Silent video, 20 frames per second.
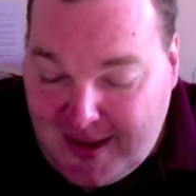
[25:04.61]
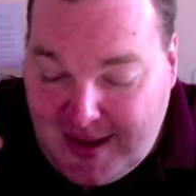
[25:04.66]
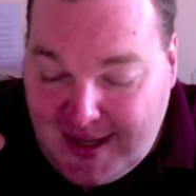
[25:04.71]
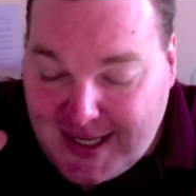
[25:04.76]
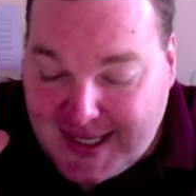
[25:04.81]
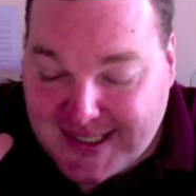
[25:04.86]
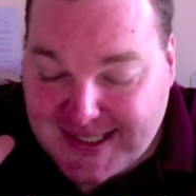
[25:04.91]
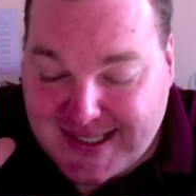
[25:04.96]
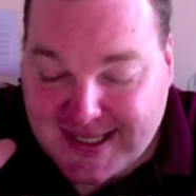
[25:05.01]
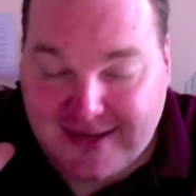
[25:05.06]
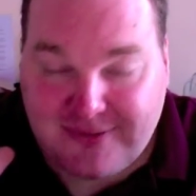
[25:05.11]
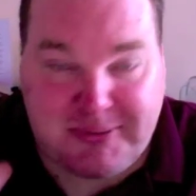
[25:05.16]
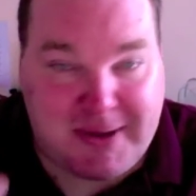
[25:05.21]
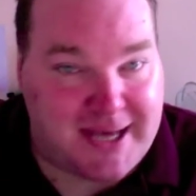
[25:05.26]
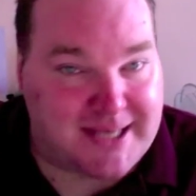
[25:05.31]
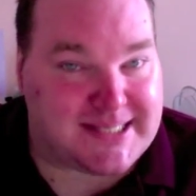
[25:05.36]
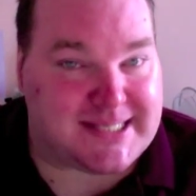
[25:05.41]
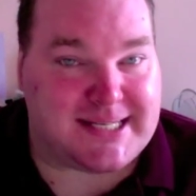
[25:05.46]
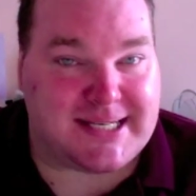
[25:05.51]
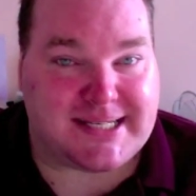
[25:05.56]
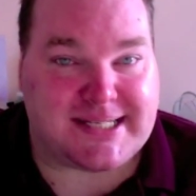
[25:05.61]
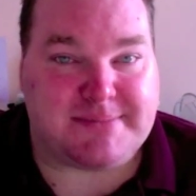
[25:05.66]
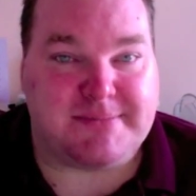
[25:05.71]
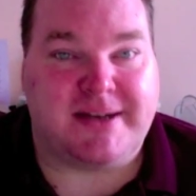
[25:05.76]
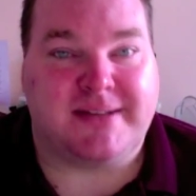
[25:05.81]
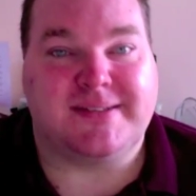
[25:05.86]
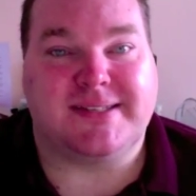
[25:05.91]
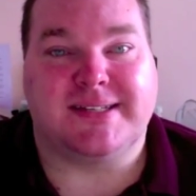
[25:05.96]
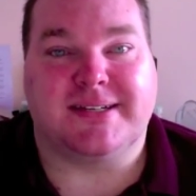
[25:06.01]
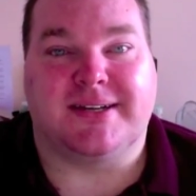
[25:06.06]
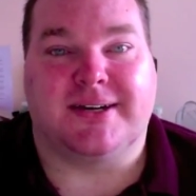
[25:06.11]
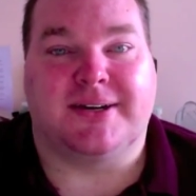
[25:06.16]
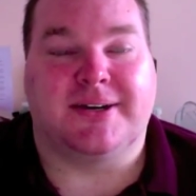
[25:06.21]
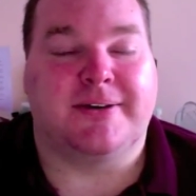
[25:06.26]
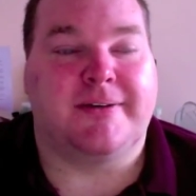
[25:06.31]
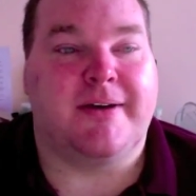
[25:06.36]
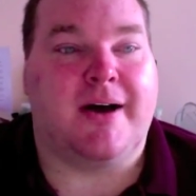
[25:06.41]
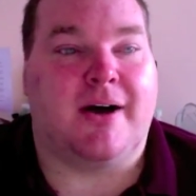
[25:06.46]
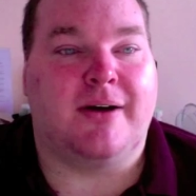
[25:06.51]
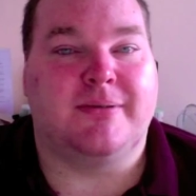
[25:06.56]
is that about 6 months
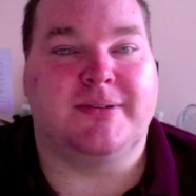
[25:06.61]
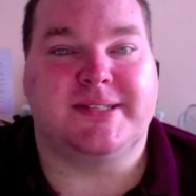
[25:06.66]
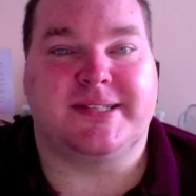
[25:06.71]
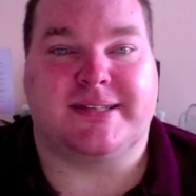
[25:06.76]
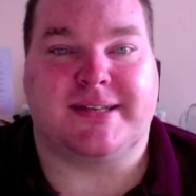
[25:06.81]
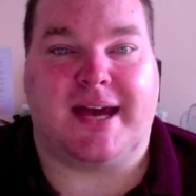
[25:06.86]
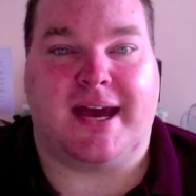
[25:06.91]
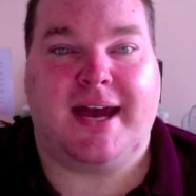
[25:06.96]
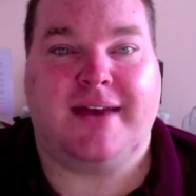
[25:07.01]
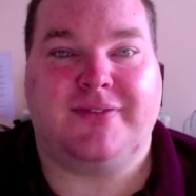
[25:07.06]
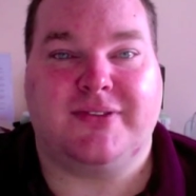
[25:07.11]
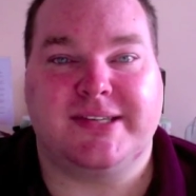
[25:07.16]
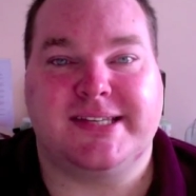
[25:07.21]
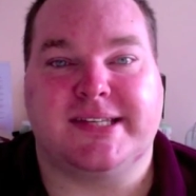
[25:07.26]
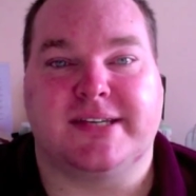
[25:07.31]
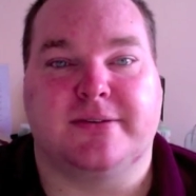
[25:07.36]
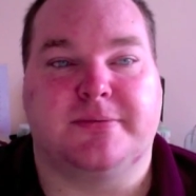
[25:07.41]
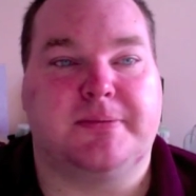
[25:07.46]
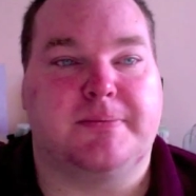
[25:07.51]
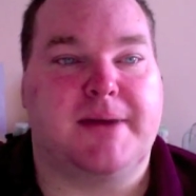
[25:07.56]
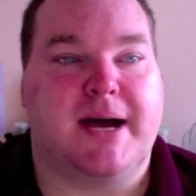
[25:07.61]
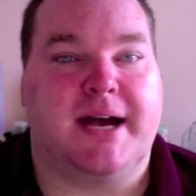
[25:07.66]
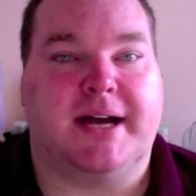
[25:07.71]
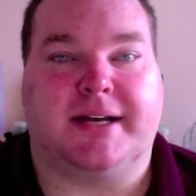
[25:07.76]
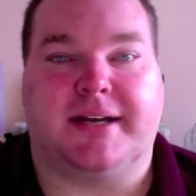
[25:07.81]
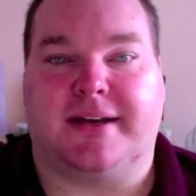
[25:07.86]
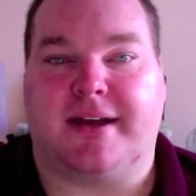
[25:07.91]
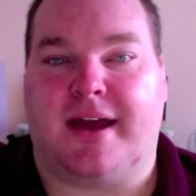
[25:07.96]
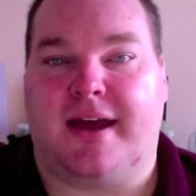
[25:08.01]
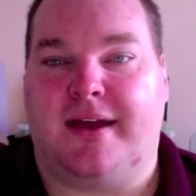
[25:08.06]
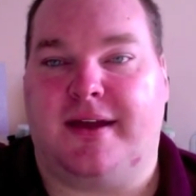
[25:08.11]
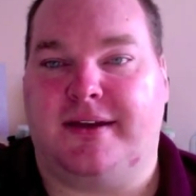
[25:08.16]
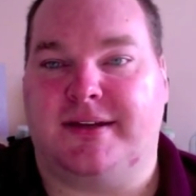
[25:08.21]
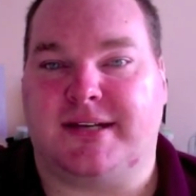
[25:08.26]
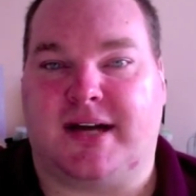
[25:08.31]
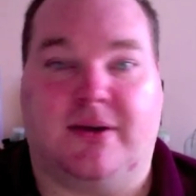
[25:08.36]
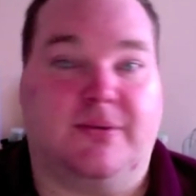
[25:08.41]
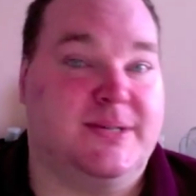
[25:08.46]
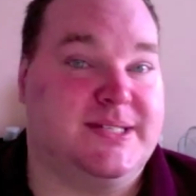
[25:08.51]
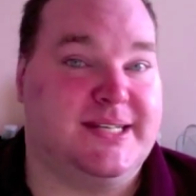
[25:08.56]
ago, I was at the supermarket and
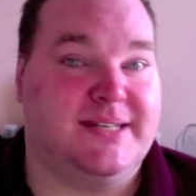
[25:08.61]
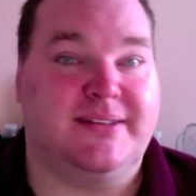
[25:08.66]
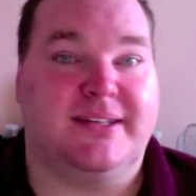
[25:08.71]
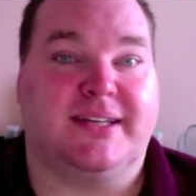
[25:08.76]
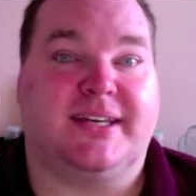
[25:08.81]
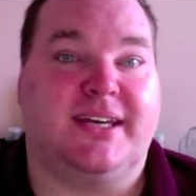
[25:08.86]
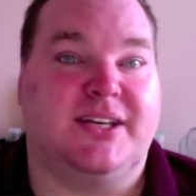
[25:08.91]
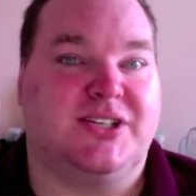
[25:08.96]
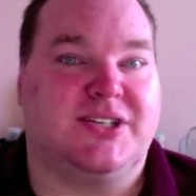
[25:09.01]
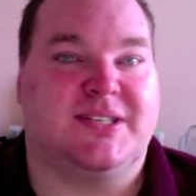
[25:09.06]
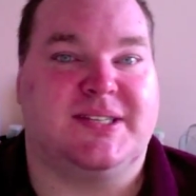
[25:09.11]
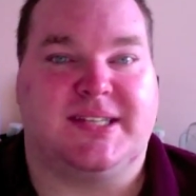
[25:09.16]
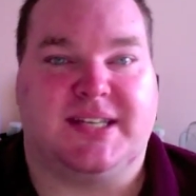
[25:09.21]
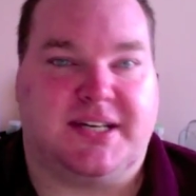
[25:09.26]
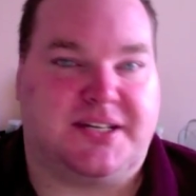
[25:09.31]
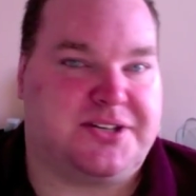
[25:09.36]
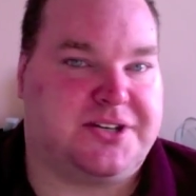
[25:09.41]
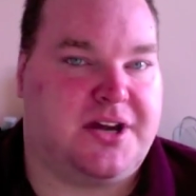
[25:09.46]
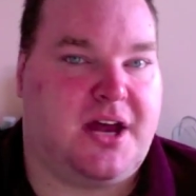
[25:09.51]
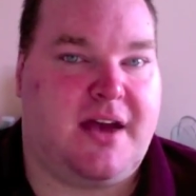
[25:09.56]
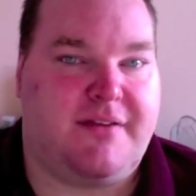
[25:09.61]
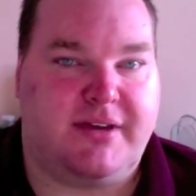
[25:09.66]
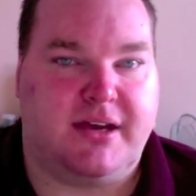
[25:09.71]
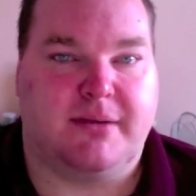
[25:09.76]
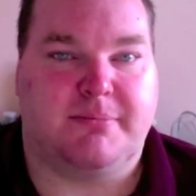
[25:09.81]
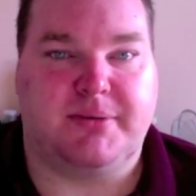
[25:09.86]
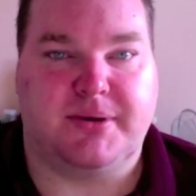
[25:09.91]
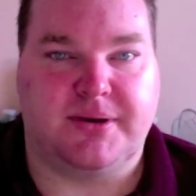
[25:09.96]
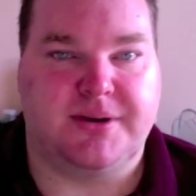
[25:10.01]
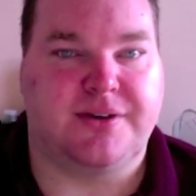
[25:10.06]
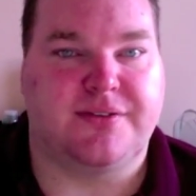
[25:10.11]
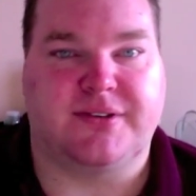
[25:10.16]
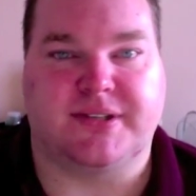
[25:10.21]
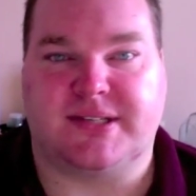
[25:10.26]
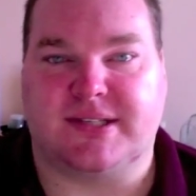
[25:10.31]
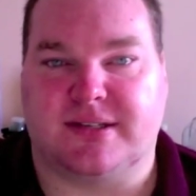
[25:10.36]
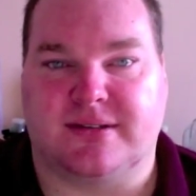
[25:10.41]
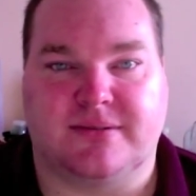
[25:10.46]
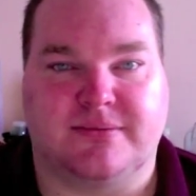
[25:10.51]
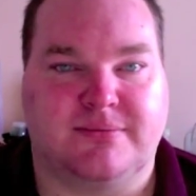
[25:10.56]
I was in the kitchen section having a purr at
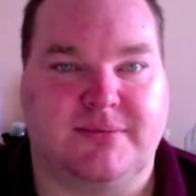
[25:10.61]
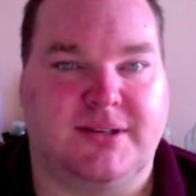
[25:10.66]
sort of,